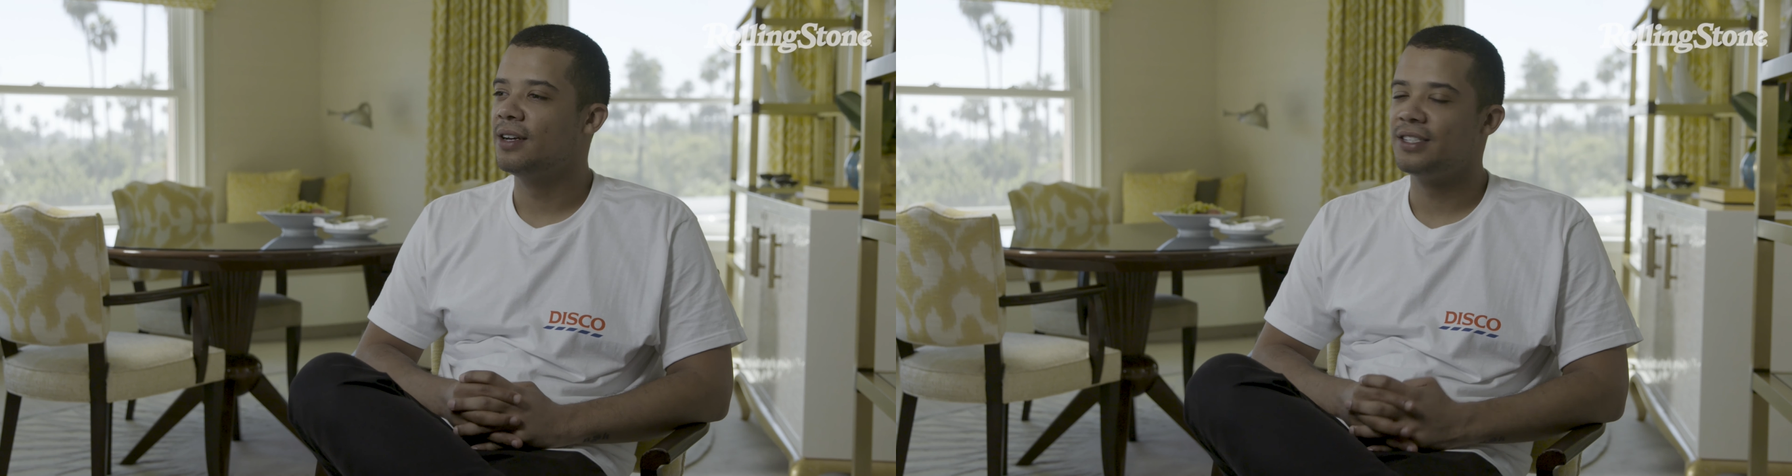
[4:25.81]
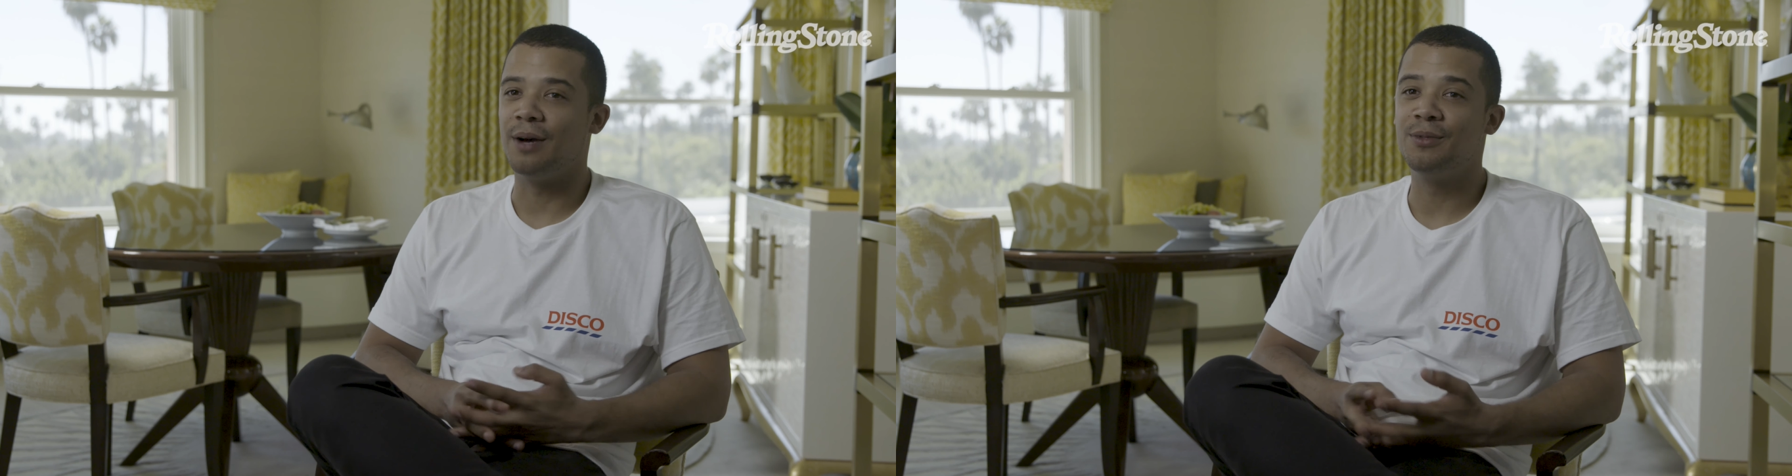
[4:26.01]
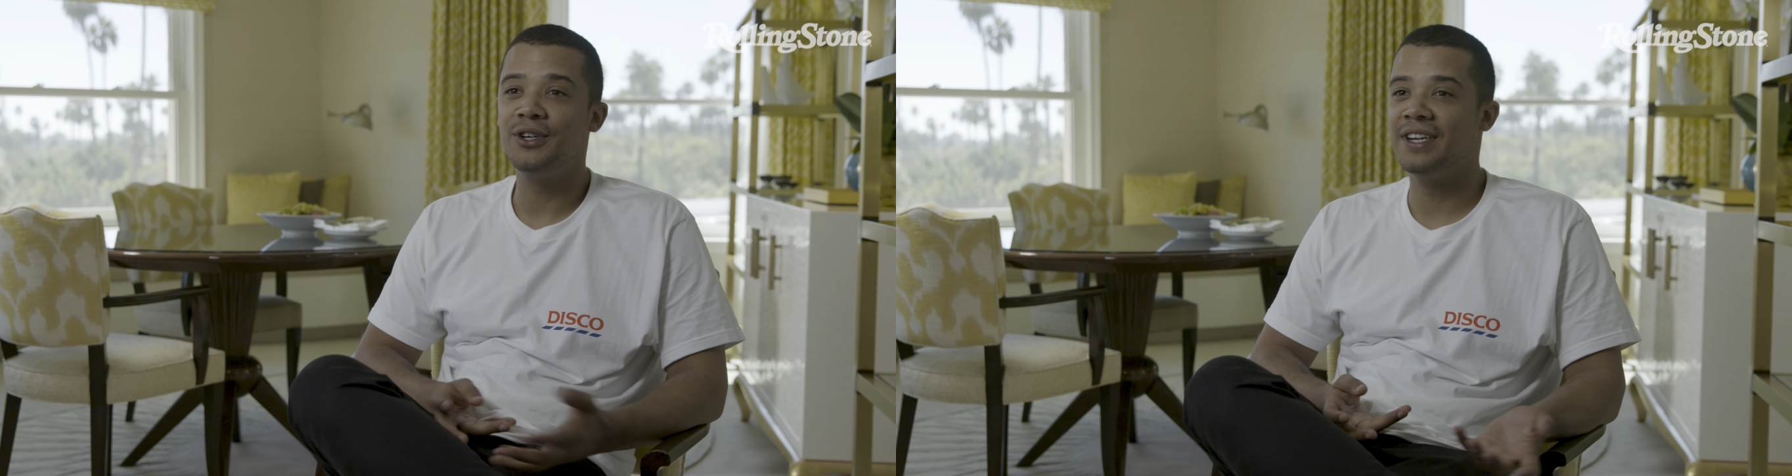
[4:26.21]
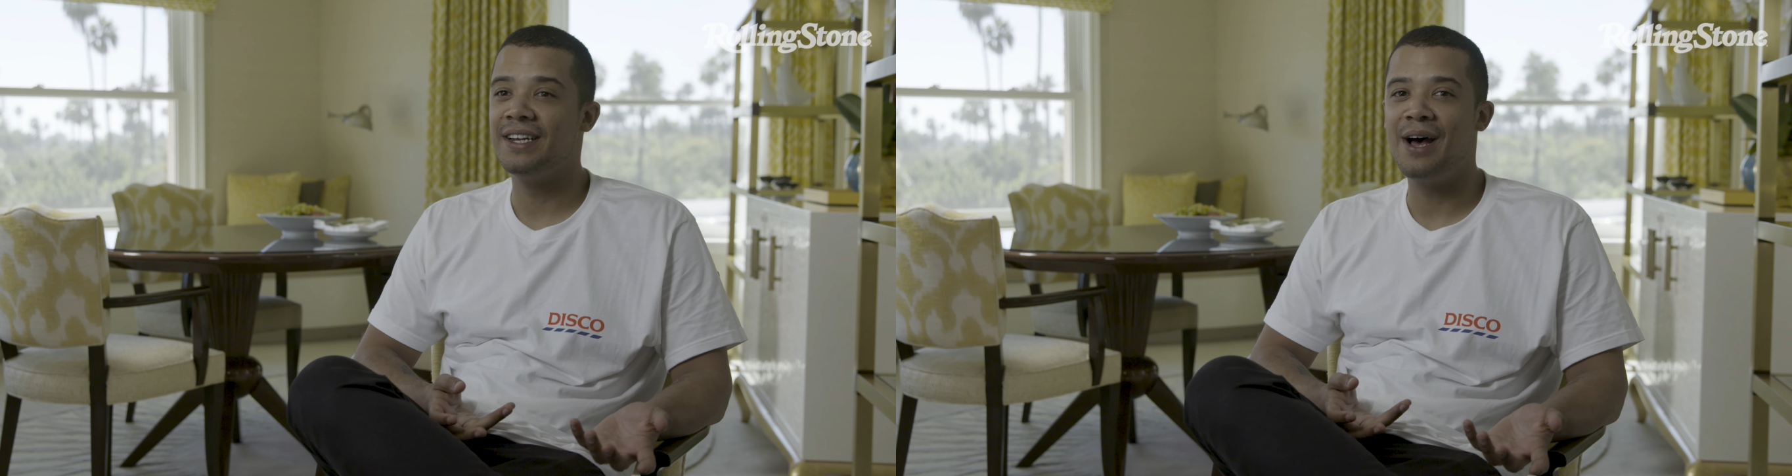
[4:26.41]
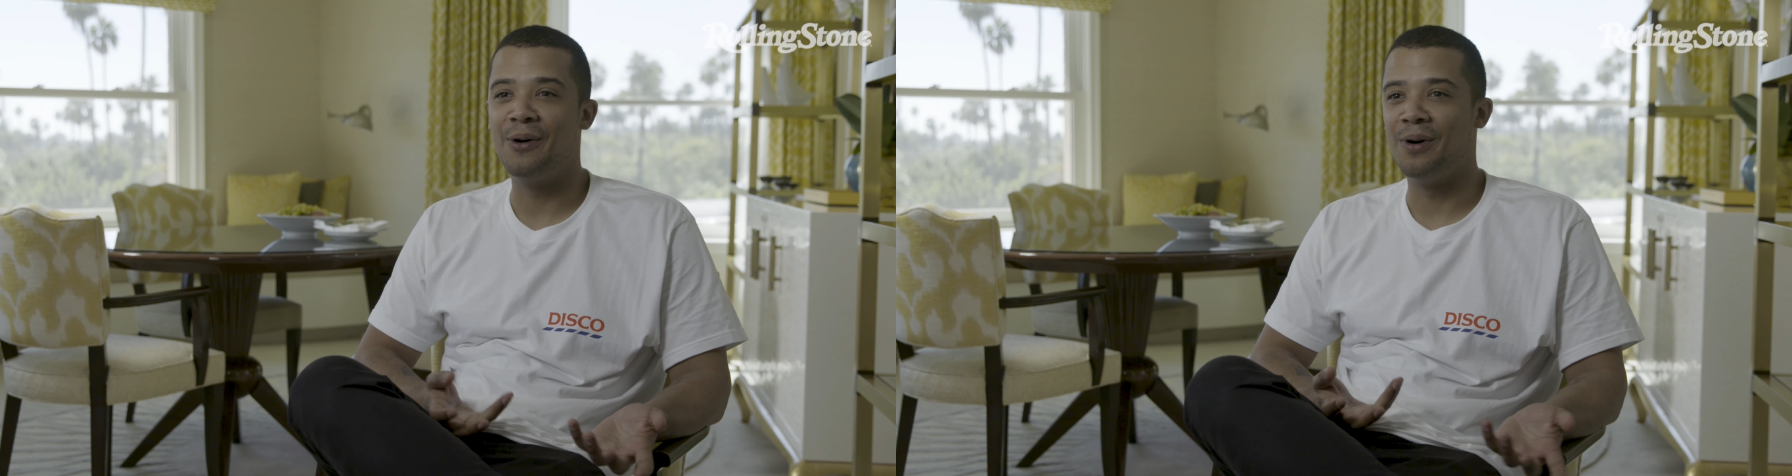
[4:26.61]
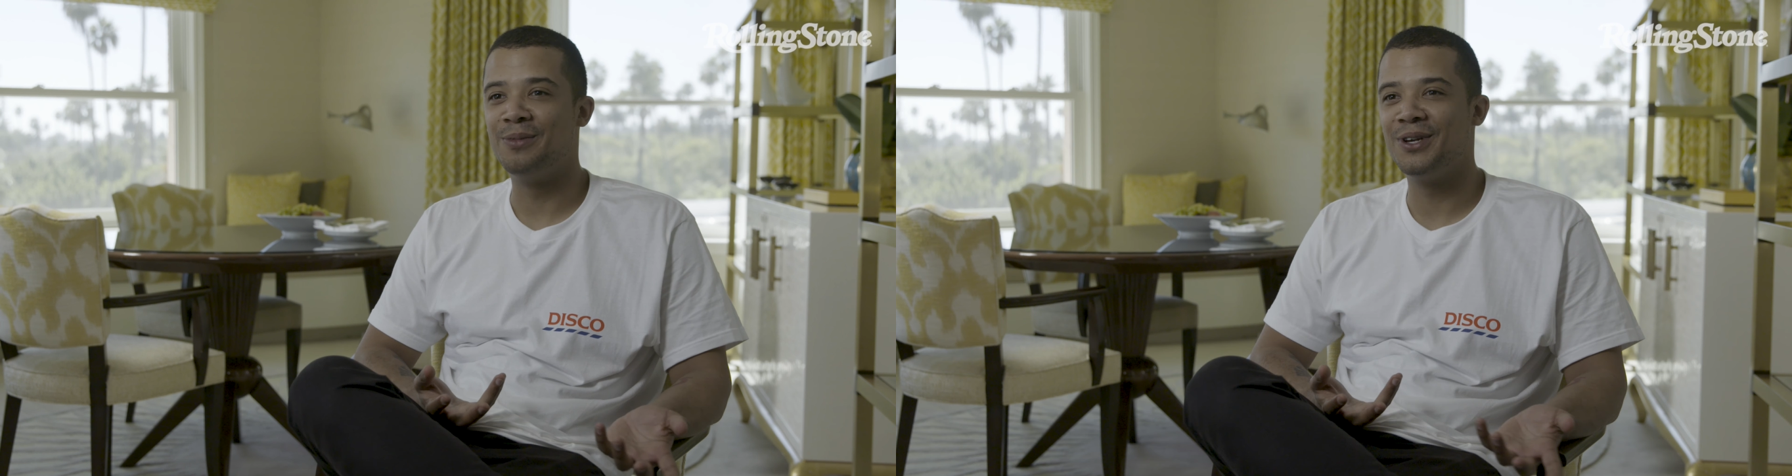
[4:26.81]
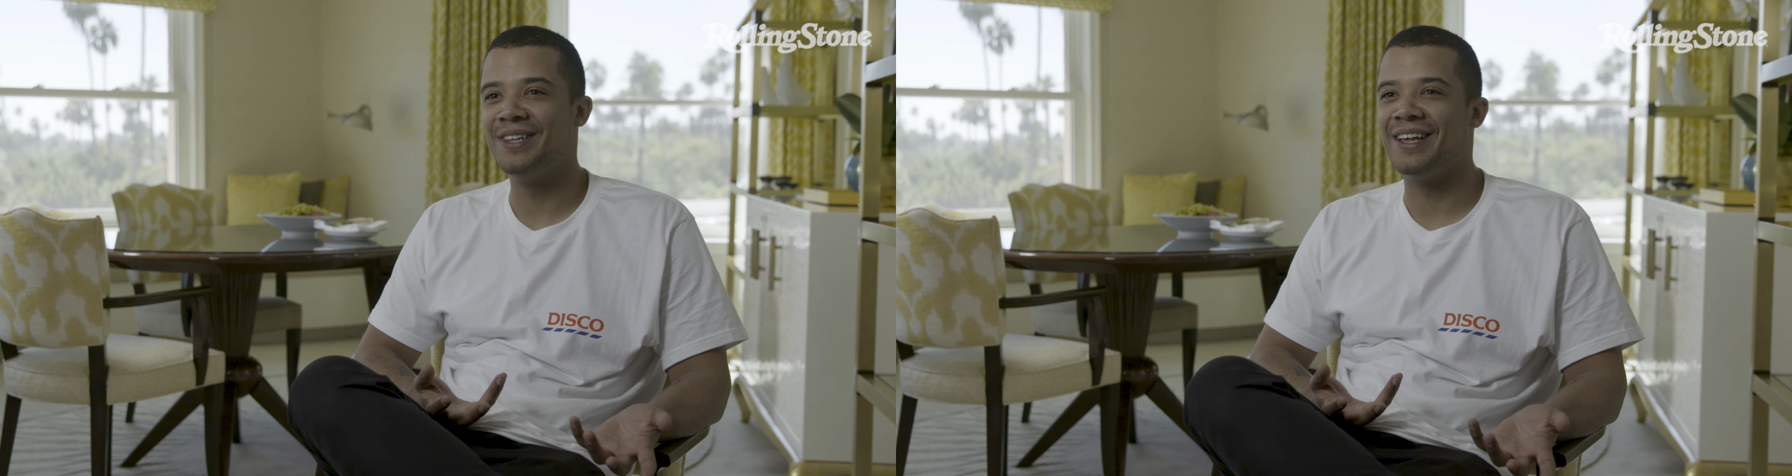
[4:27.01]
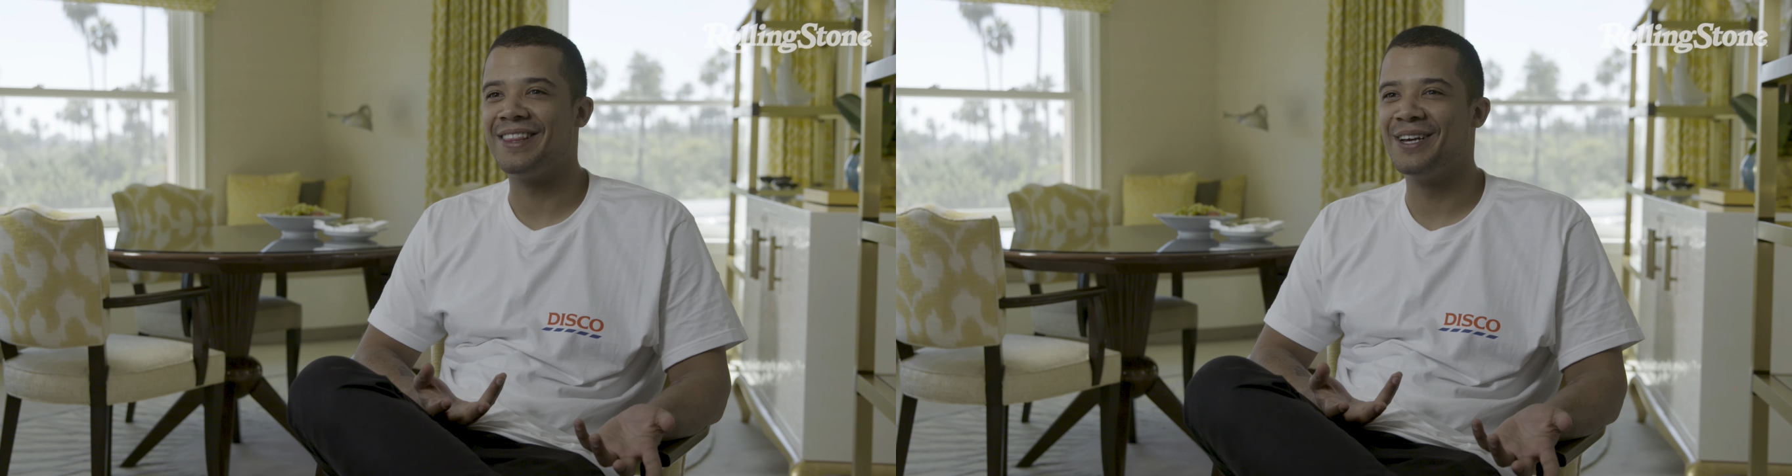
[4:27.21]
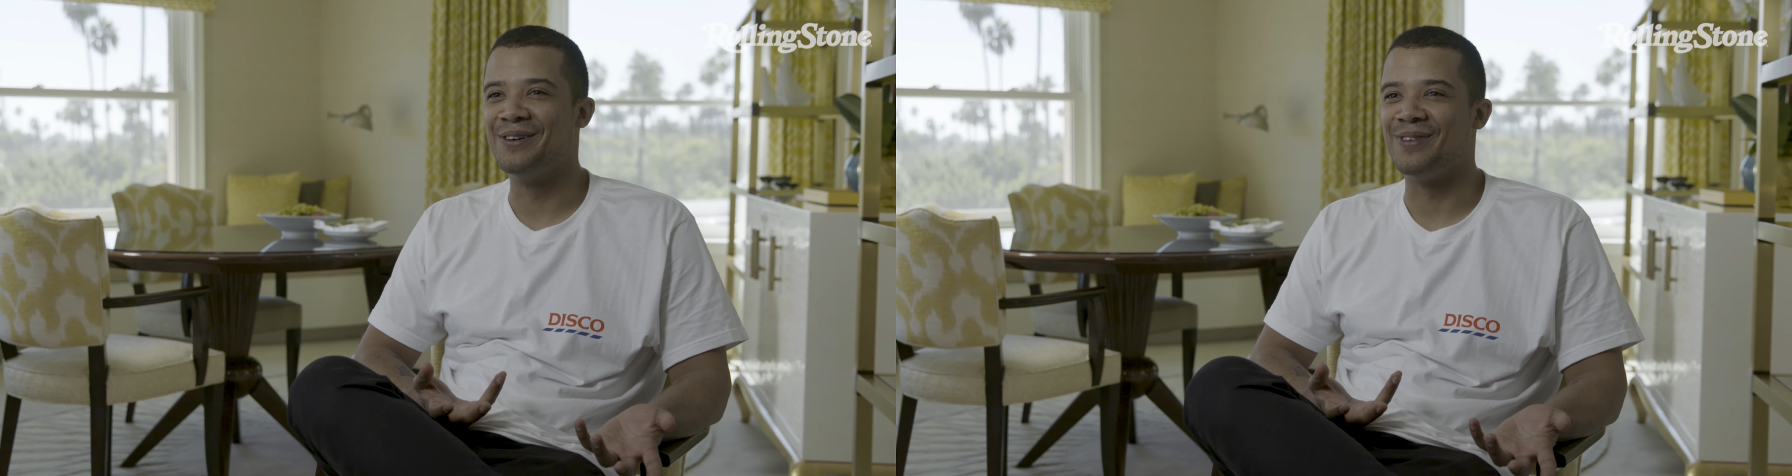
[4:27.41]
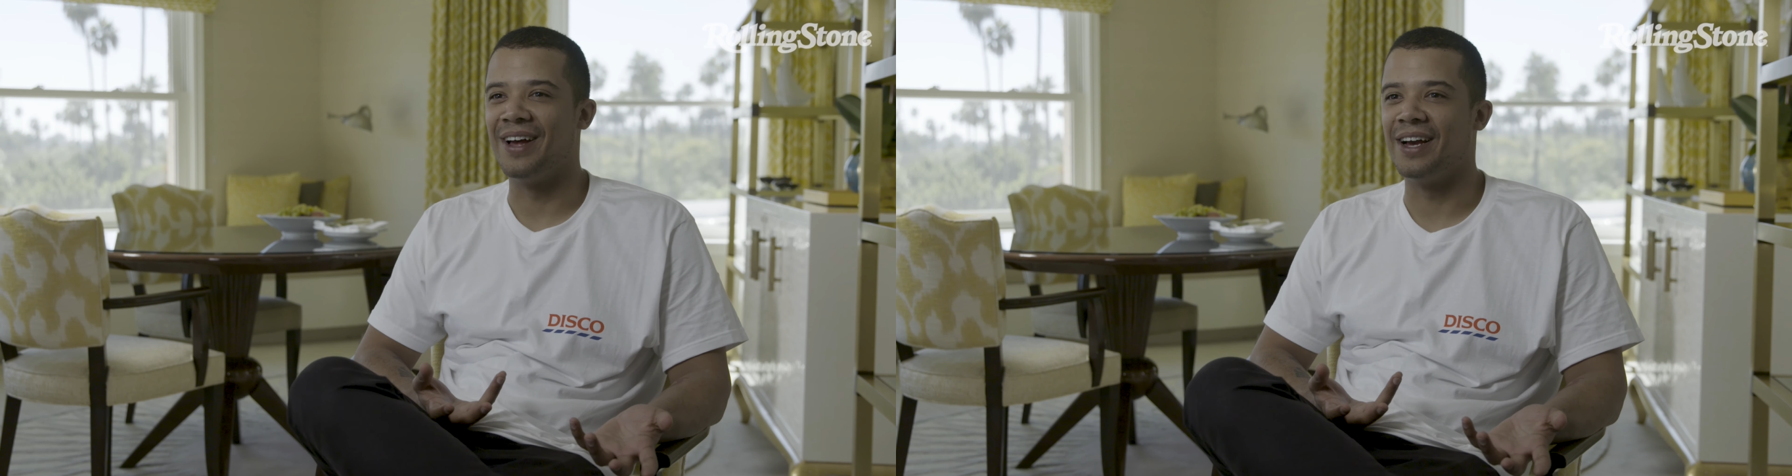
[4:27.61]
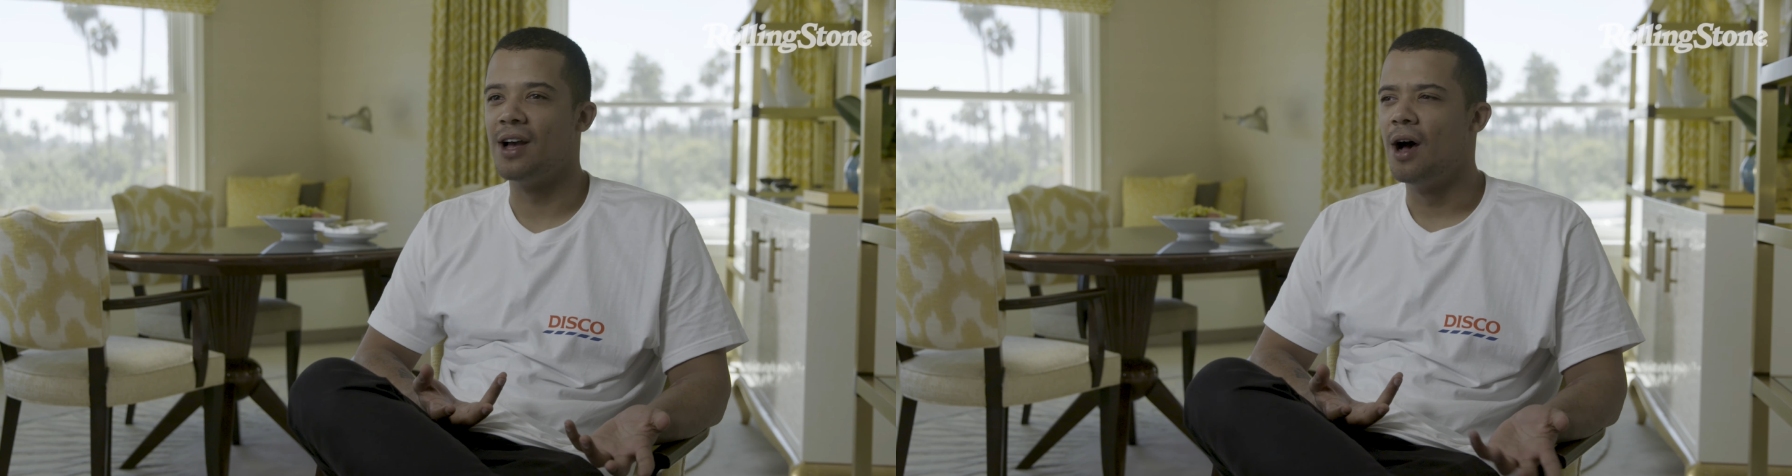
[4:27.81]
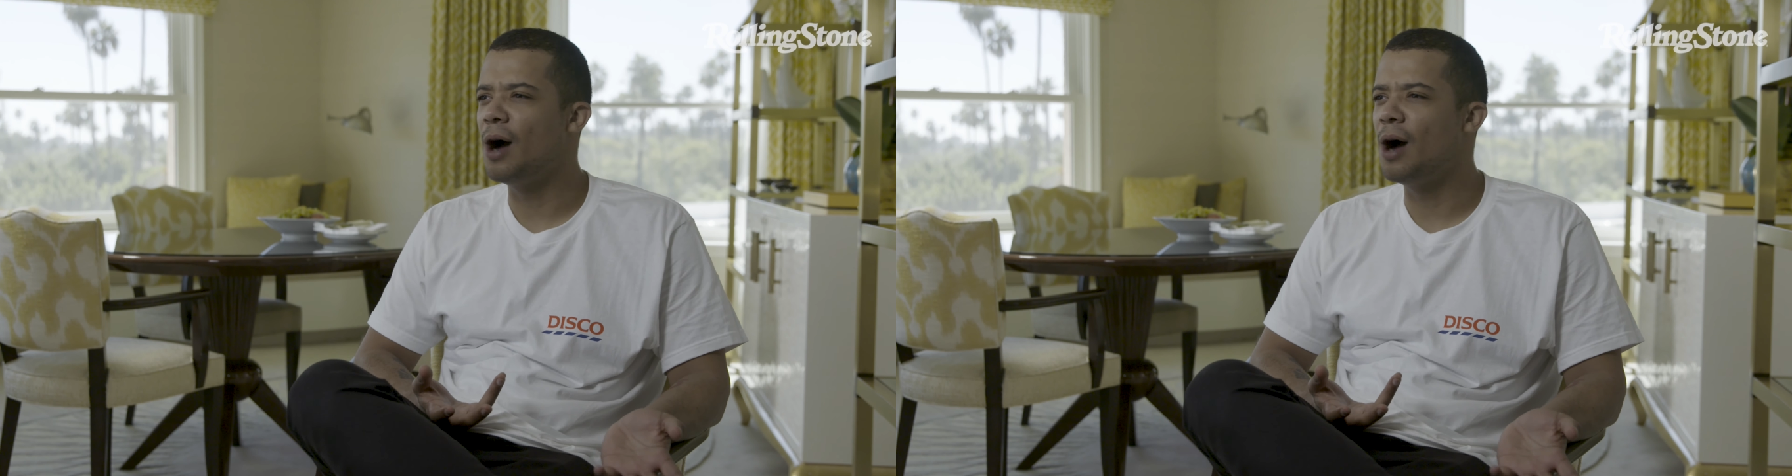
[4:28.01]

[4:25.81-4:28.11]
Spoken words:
see, I'm doing it now. I'm doing that thing of like,